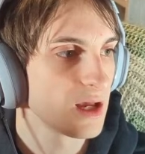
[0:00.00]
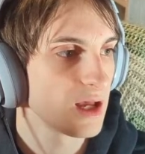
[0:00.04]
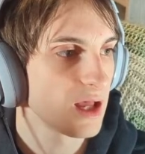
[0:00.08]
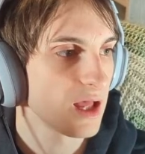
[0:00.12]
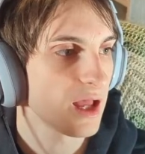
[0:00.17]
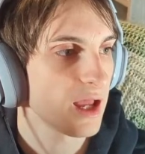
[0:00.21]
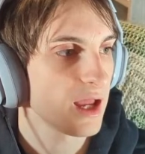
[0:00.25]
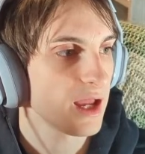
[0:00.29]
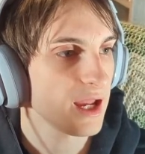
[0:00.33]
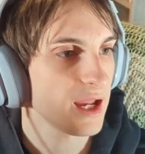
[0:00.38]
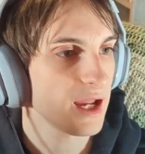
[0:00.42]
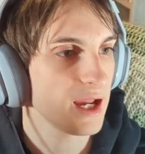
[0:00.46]

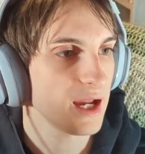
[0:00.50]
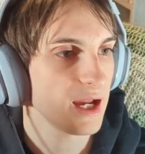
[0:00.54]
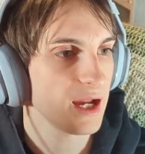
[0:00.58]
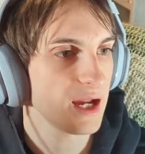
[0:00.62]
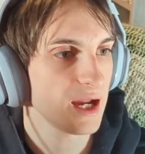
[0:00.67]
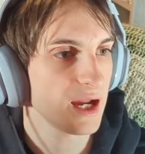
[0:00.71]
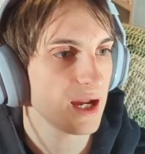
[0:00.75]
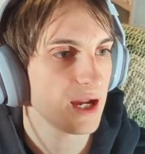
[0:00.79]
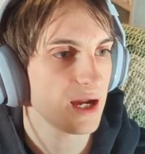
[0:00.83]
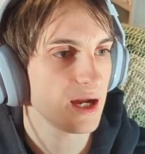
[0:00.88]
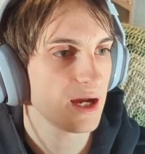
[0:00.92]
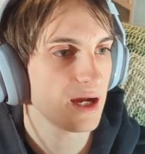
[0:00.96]

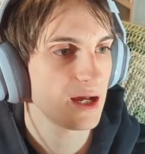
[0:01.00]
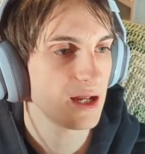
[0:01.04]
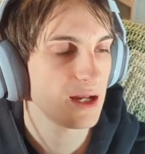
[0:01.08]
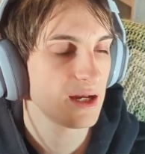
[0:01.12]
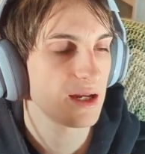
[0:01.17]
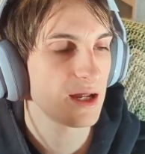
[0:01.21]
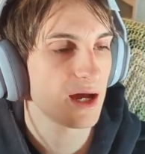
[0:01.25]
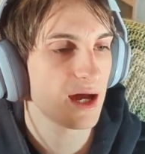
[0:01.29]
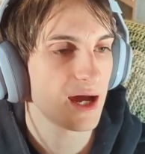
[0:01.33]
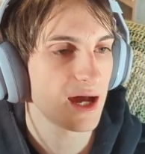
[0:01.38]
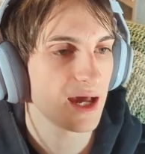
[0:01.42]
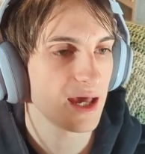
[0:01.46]

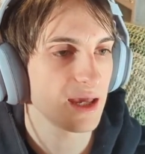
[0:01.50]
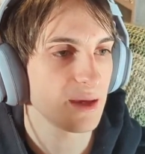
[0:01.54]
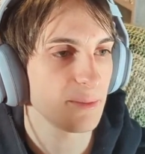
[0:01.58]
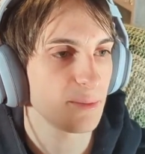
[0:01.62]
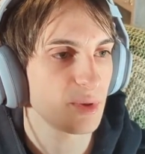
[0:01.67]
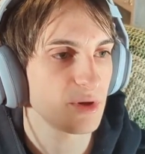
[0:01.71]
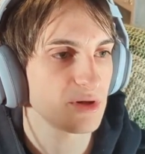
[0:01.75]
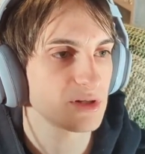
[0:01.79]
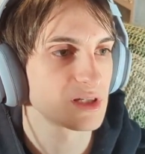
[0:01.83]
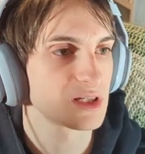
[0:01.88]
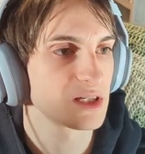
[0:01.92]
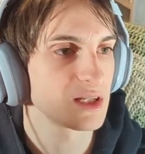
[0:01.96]
And I
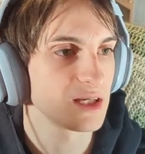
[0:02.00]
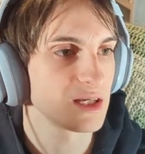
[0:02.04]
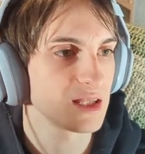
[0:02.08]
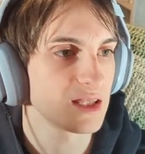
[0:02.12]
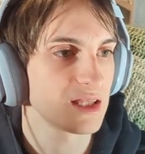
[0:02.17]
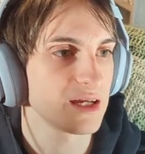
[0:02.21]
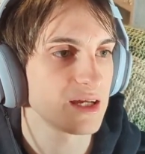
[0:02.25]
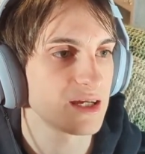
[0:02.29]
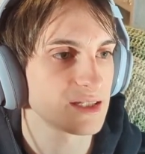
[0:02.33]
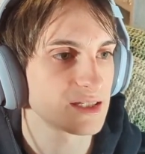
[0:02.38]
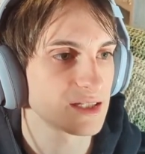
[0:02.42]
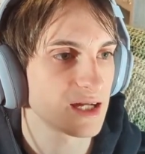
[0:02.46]
personally
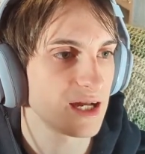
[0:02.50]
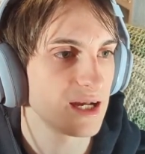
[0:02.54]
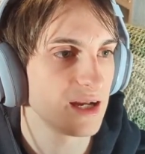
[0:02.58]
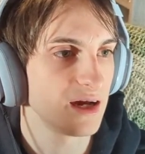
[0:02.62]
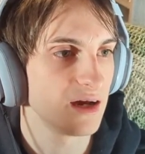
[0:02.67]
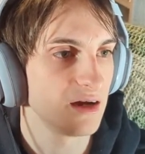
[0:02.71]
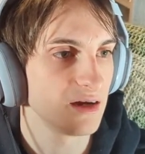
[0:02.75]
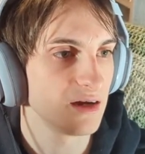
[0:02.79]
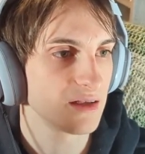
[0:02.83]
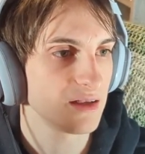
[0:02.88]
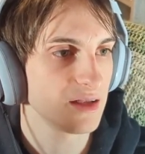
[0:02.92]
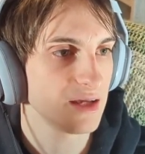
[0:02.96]
think it's kind of
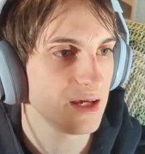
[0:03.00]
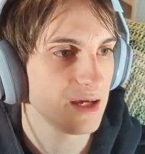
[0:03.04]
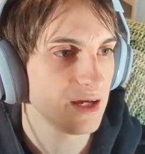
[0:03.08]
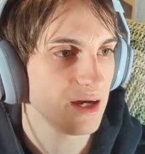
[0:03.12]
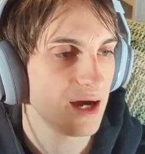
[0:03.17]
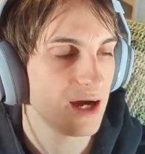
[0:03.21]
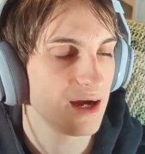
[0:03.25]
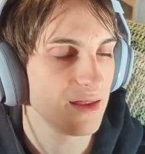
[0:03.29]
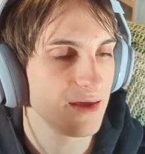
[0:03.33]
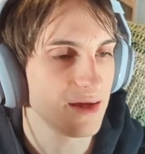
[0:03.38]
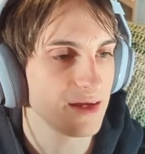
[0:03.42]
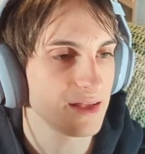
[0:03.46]
ugly.
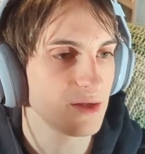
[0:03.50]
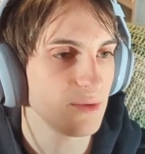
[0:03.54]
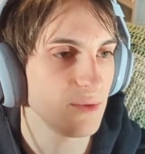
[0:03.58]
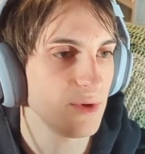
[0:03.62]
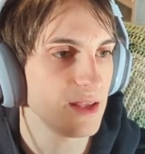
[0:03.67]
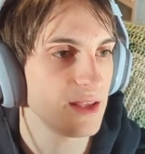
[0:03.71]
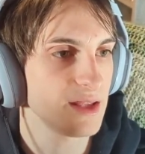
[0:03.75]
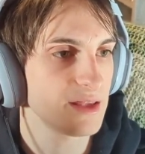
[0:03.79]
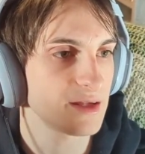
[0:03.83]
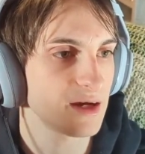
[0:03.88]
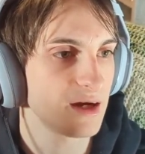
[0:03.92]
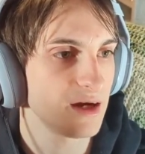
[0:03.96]
I like the way
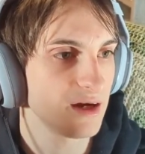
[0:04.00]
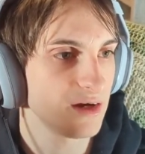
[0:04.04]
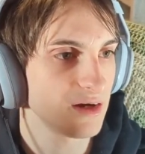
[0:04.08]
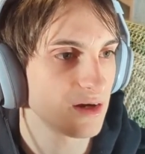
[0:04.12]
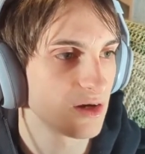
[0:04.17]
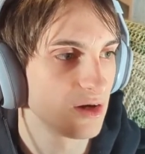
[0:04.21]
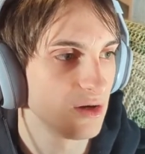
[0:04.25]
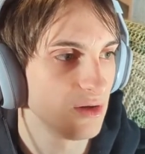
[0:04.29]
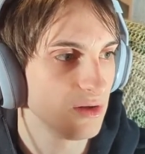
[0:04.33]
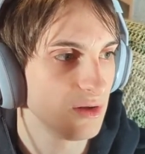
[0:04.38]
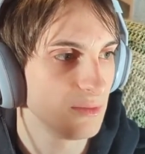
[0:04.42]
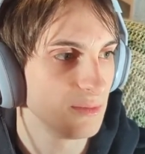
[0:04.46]
that the Iron
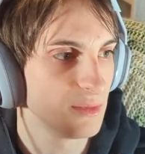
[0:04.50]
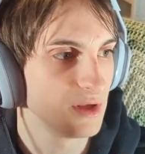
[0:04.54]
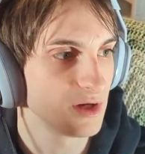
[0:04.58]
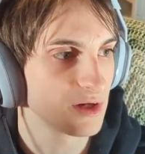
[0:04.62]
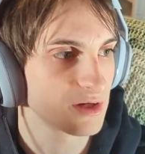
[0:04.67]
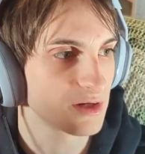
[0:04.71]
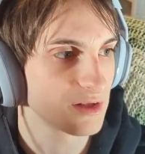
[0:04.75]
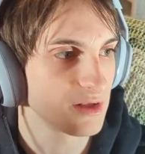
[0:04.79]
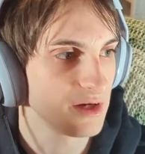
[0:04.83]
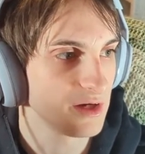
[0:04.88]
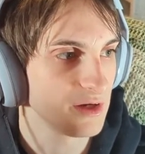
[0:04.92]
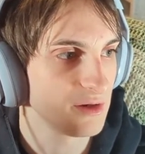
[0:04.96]
Golem
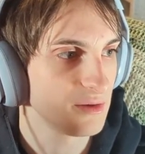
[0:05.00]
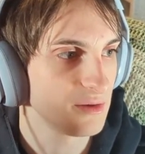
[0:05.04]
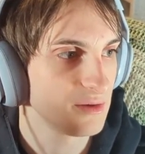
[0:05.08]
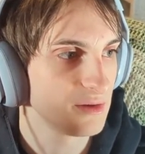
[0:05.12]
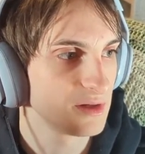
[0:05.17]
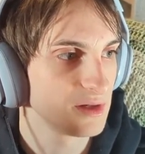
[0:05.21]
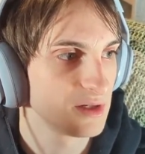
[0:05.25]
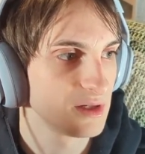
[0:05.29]
looked, though.